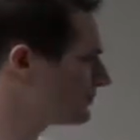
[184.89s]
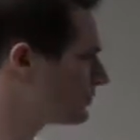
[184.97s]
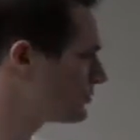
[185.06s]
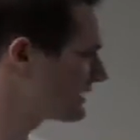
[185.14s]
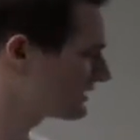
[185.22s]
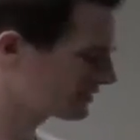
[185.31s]
For
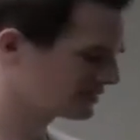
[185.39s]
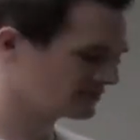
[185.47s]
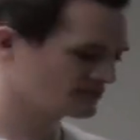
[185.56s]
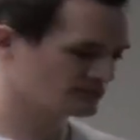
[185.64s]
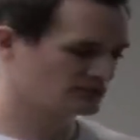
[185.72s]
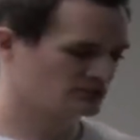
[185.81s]
me, this
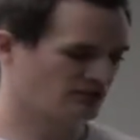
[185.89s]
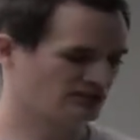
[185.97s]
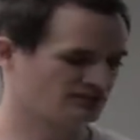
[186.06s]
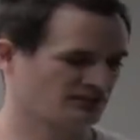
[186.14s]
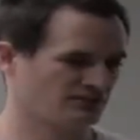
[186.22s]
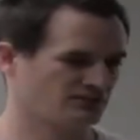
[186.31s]

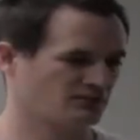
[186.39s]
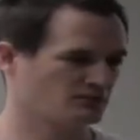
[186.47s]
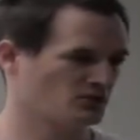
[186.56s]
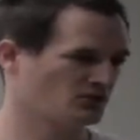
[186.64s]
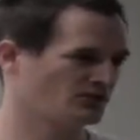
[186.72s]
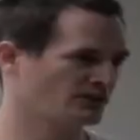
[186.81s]
creates kind of the
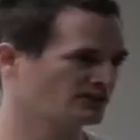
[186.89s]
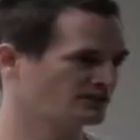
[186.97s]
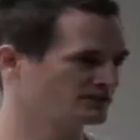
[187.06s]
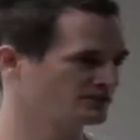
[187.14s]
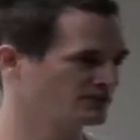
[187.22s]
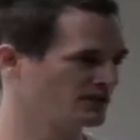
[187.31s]
perfect
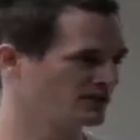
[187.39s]
kind of